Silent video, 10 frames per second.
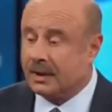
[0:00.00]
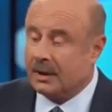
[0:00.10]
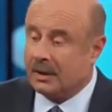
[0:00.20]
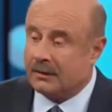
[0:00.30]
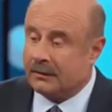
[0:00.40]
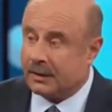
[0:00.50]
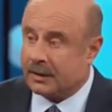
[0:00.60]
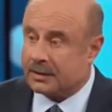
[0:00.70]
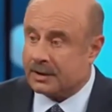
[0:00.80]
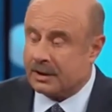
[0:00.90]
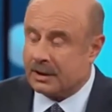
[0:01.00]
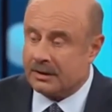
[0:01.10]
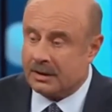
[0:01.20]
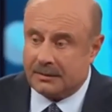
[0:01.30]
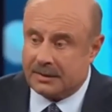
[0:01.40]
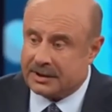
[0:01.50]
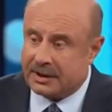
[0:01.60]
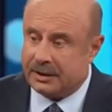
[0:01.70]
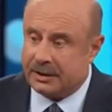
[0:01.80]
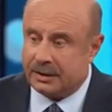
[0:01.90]
first, let me
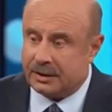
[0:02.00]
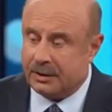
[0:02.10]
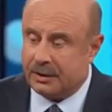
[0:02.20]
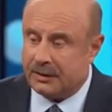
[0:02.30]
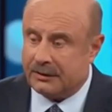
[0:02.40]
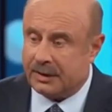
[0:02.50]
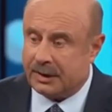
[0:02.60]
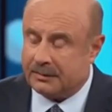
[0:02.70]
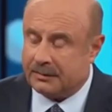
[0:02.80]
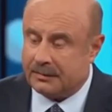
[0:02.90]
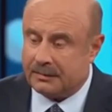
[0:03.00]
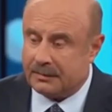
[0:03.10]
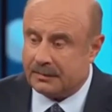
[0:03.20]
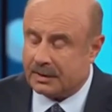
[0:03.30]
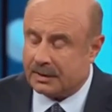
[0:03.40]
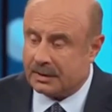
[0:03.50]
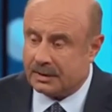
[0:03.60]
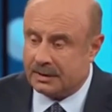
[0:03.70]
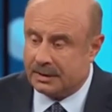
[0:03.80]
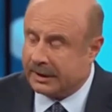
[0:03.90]
say to the two of you, I'm
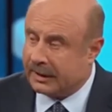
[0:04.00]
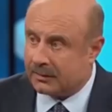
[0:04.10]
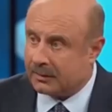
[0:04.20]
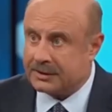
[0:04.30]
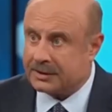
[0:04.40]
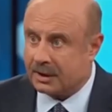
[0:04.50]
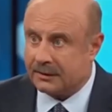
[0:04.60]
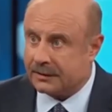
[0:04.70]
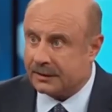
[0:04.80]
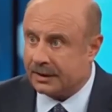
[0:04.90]
terribly sorry for your